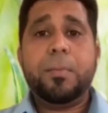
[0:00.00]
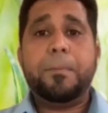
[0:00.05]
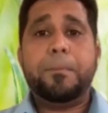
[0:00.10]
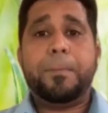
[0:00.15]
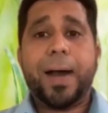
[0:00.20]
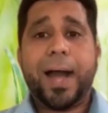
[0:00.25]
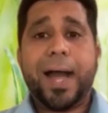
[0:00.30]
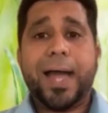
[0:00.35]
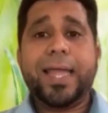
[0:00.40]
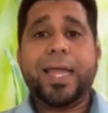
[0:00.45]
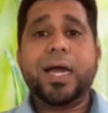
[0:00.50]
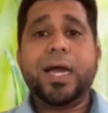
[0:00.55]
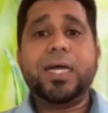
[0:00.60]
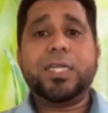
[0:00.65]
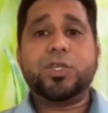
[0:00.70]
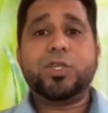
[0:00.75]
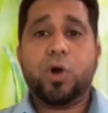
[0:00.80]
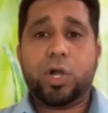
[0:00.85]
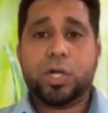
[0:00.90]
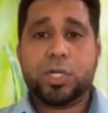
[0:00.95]
by
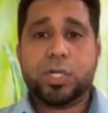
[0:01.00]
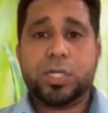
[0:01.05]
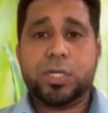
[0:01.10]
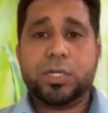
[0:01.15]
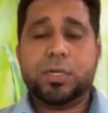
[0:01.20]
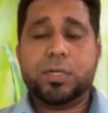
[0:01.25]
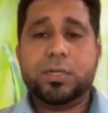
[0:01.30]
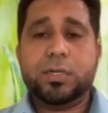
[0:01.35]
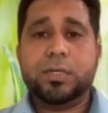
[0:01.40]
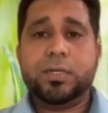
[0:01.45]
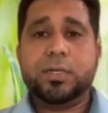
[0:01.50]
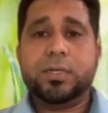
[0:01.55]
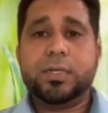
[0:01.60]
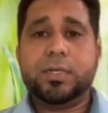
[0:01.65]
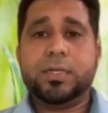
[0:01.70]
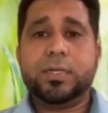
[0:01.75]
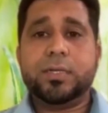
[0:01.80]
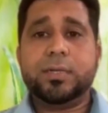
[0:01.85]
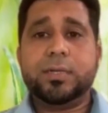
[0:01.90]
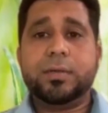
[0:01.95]
a doctor
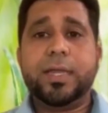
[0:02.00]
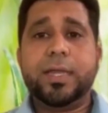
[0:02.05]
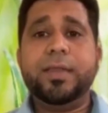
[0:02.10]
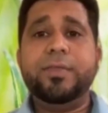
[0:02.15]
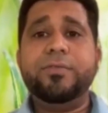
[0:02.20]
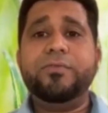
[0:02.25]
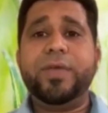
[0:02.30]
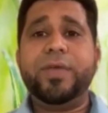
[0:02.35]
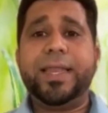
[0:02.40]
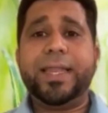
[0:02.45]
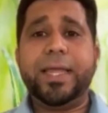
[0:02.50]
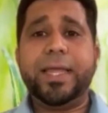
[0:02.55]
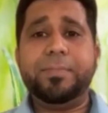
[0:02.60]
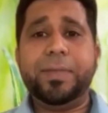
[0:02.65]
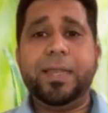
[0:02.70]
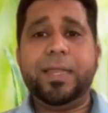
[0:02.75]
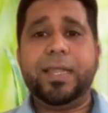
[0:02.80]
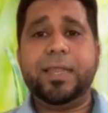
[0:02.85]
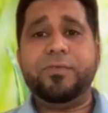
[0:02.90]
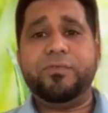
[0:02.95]

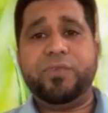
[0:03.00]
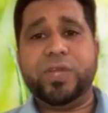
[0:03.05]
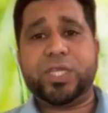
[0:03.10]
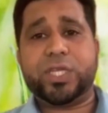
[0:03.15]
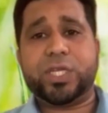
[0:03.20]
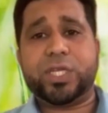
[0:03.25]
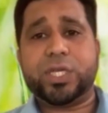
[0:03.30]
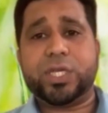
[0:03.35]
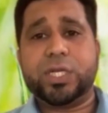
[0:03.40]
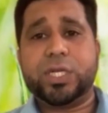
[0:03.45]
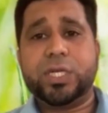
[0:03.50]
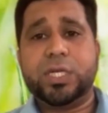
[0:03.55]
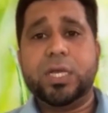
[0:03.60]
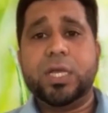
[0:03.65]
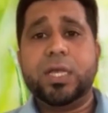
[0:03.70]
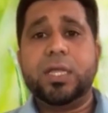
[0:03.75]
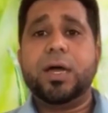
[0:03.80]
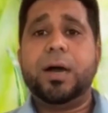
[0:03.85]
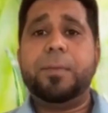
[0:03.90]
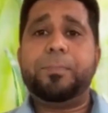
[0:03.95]
invariable in which
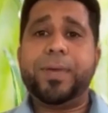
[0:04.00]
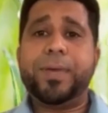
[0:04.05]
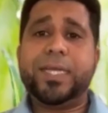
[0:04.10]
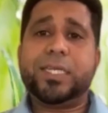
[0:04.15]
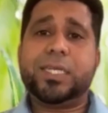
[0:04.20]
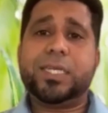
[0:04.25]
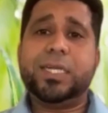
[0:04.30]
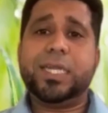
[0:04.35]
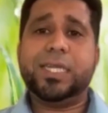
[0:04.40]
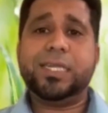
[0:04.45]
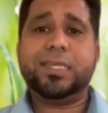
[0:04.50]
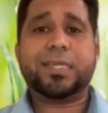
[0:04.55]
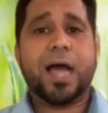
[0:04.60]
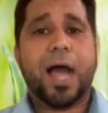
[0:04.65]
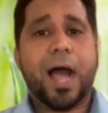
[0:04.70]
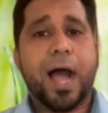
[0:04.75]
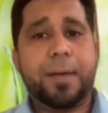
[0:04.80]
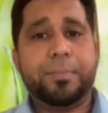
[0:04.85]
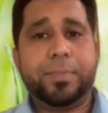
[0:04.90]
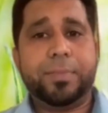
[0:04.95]
a patient is
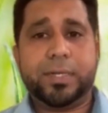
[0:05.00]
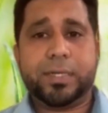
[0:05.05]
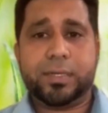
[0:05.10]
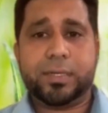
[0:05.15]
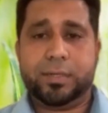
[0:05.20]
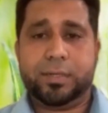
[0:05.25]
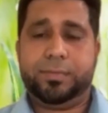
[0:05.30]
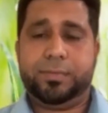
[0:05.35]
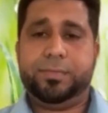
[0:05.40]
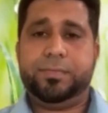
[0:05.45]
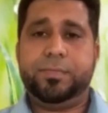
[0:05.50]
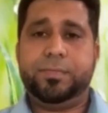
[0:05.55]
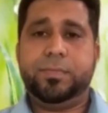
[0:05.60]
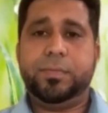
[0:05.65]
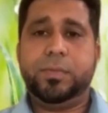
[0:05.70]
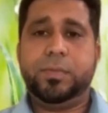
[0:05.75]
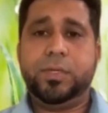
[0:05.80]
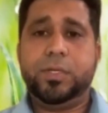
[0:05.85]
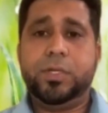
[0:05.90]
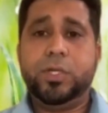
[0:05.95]
harmed.
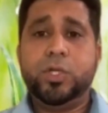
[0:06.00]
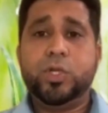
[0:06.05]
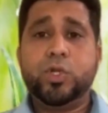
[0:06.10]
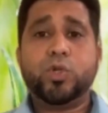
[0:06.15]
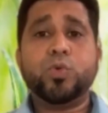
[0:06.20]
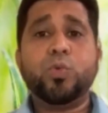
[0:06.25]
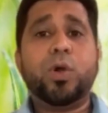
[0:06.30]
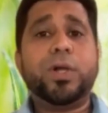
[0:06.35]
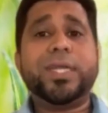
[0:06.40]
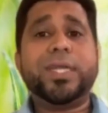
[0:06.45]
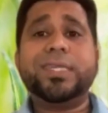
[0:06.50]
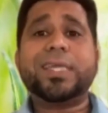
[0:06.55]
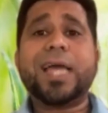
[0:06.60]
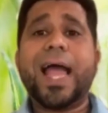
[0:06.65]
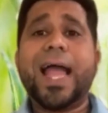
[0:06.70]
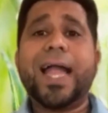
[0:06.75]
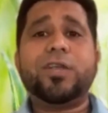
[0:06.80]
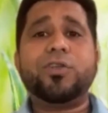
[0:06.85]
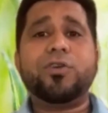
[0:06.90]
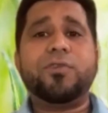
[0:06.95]
So what is
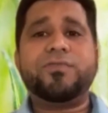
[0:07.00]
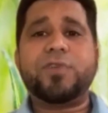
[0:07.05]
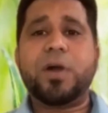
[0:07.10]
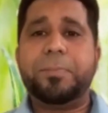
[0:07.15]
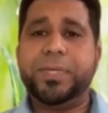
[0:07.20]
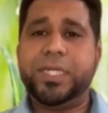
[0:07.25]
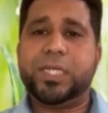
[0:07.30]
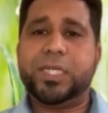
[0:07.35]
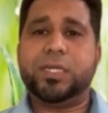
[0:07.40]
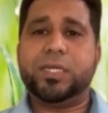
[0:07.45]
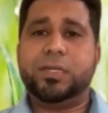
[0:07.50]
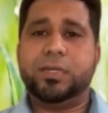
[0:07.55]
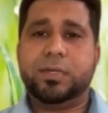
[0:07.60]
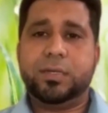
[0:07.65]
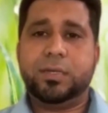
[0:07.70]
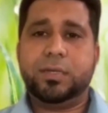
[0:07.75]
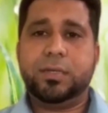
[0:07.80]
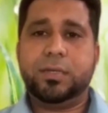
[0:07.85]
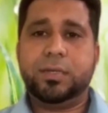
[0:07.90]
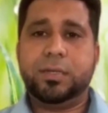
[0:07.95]
act of commission?
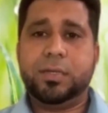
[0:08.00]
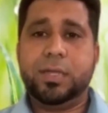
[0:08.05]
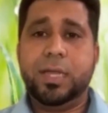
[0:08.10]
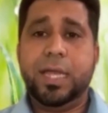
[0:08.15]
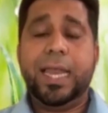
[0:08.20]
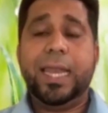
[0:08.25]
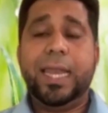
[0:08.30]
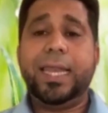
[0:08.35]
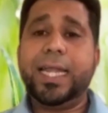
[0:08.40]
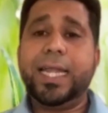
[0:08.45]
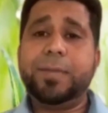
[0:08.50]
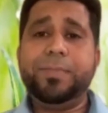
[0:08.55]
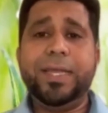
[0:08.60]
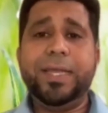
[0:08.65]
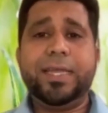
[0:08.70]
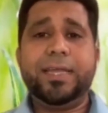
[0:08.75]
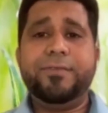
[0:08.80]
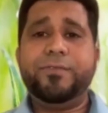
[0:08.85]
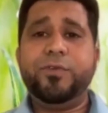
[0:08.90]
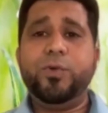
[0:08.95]
Let me
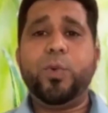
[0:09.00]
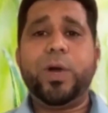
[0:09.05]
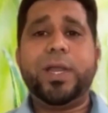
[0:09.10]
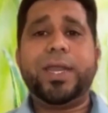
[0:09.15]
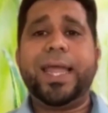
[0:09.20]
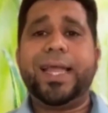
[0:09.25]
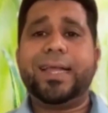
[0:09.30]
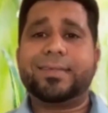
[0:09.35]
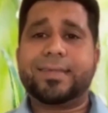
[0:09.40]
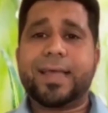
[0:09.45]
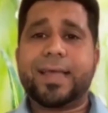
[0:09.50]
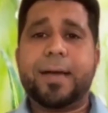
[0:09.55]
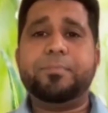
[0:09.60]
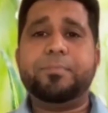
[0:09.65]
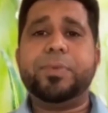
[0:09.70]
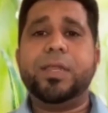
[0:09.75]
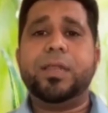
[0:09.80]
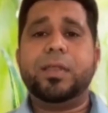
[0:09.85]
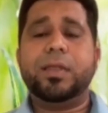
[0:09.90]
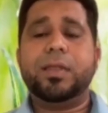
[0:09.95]
give you one
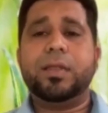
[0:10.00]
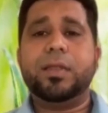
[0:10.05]
example.